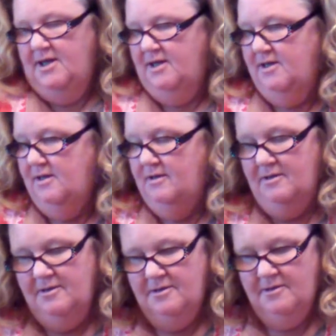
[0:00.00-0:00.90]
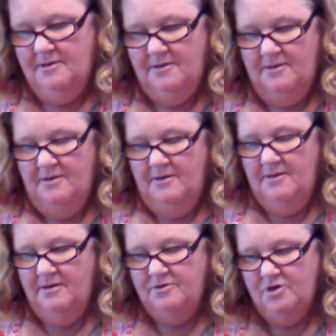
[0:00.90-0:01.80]
a
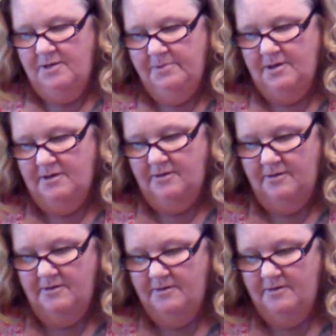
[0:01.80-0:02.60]
tripod.